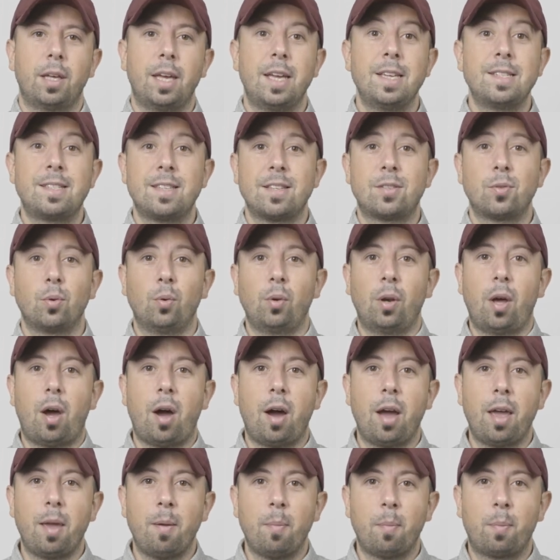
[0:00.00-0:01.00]
Is this all
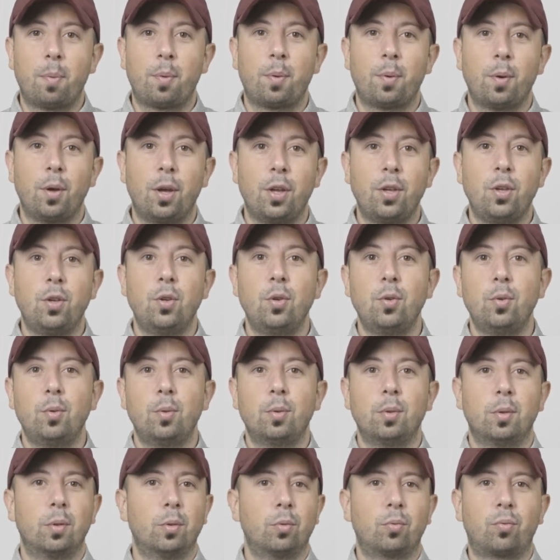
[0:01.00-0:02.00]
hype? Are
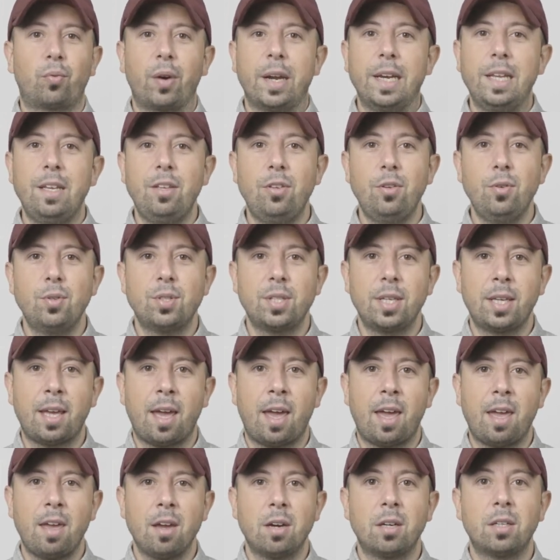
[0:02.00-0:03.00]
you already using
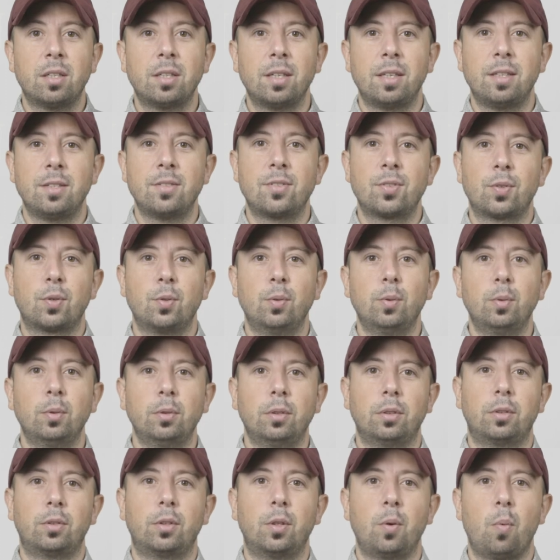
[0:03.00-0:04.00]
A R in
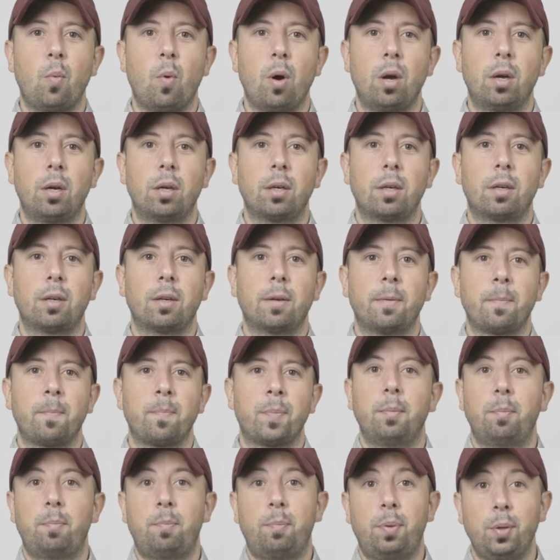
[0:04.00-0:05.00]
school or at work?
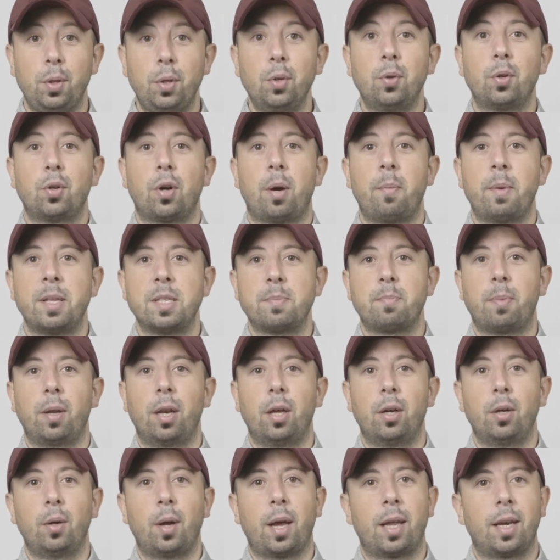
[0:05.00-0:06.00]
Put your comments
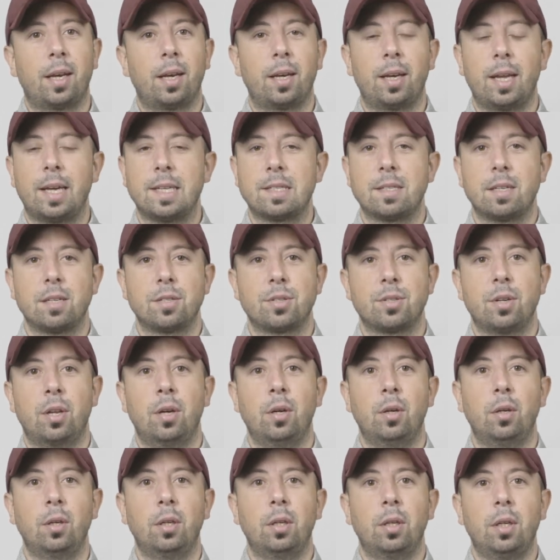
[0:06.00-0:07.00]
below and let us
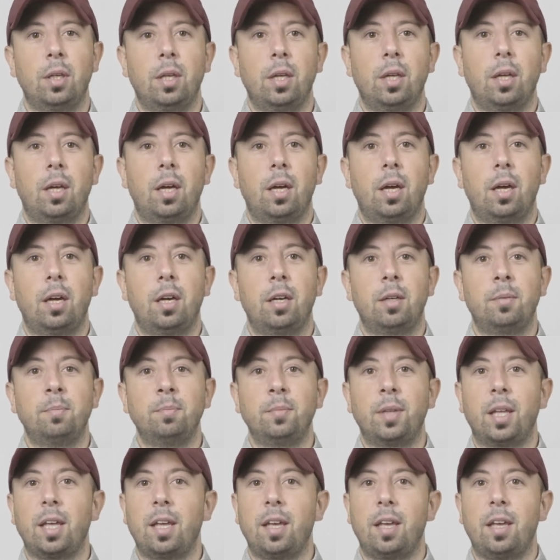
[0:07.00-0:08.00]
know.
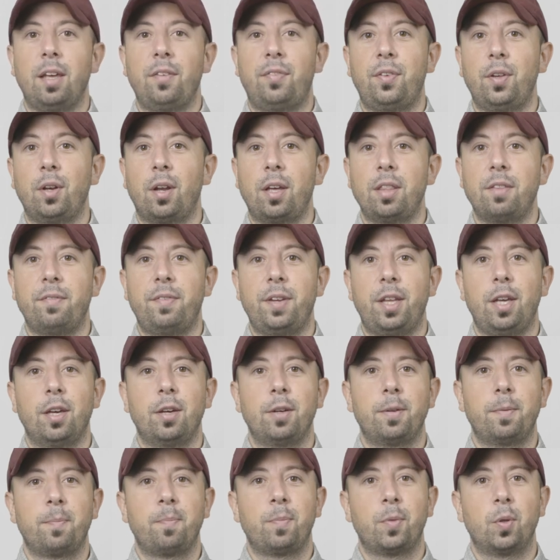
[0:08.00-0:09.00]
Um, if you liked the
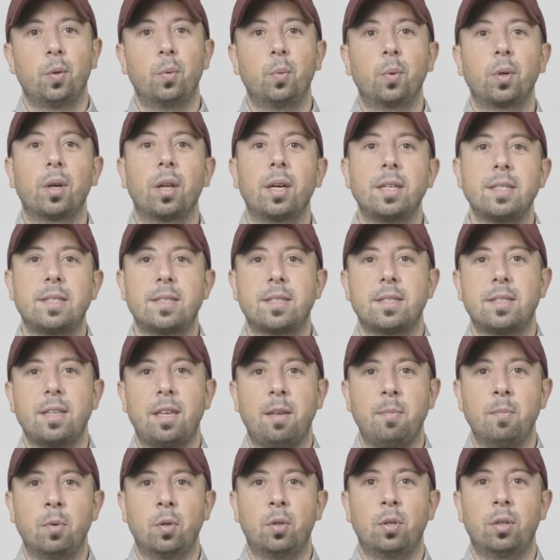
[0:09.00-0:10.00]
video or would like to
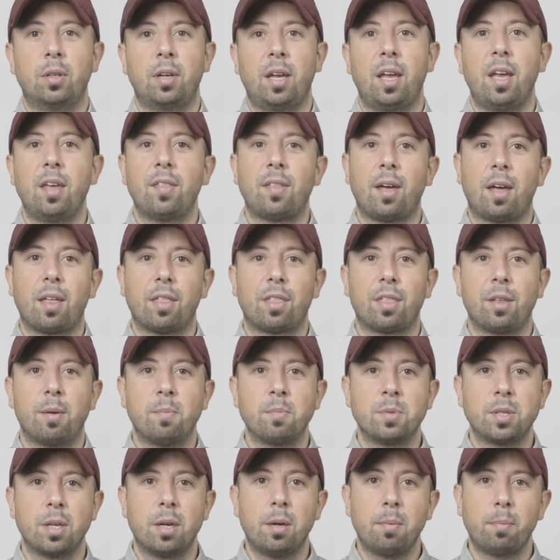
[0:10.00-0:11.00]
see more, hit that
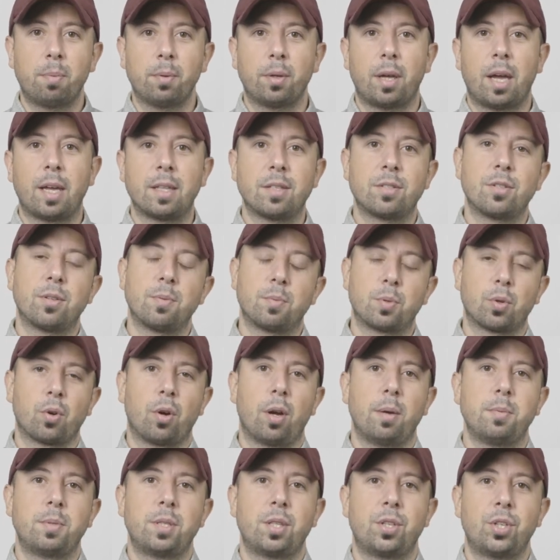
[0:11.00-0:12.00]
thumbs up and
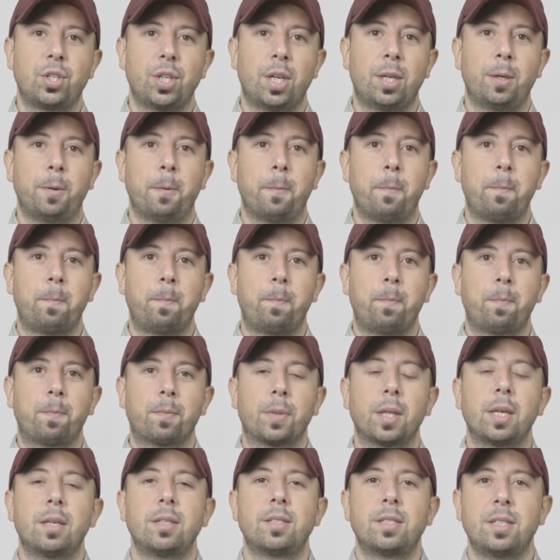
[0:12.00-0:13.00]
subscribe to the channel.
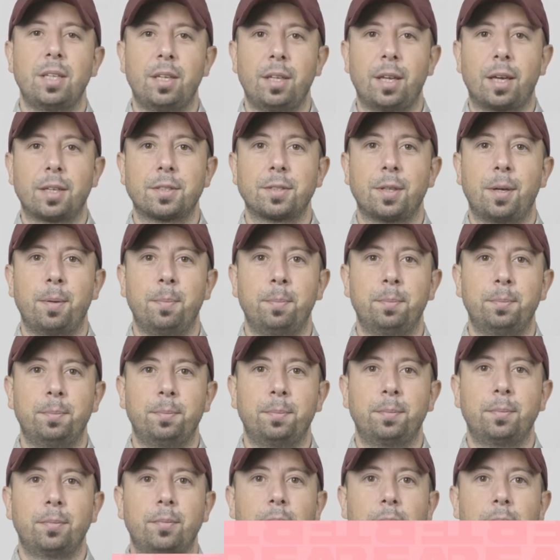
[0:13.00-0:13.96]
See you next time.